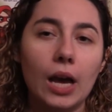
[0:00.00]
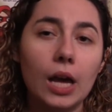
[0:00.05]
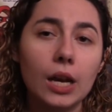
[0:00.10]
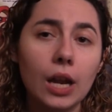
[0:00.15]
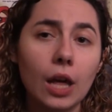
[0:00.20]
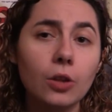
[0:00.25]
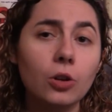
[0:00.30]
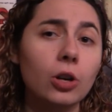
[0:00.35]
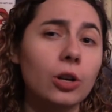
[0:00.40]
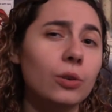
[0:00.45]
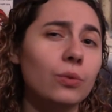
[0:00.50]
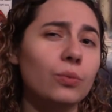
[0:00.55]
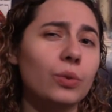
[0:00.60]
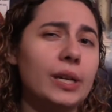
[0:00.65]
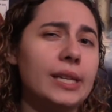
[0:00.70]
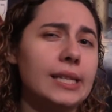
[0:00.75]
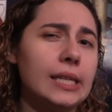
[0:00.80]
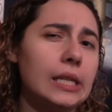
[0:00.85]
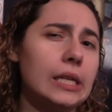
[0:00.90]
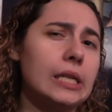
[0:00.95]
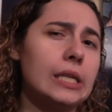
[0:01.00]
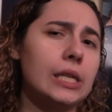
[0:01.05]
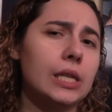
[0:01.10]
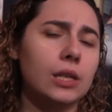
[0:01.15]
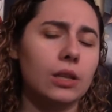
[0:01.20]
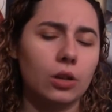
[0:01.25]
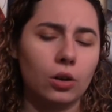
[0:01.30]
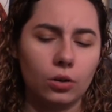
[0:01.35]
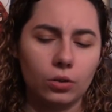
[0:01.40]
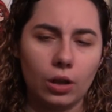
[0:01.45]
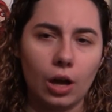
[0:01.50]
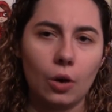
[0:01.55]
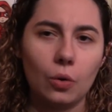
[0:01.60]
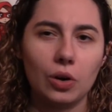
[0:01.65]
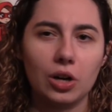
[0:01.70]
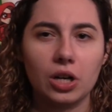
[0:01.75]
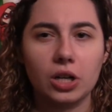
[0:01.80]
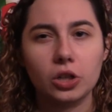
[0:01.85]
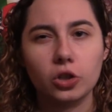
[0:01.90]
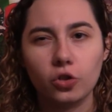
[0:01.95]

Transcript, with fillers: Another reason this is a little lower,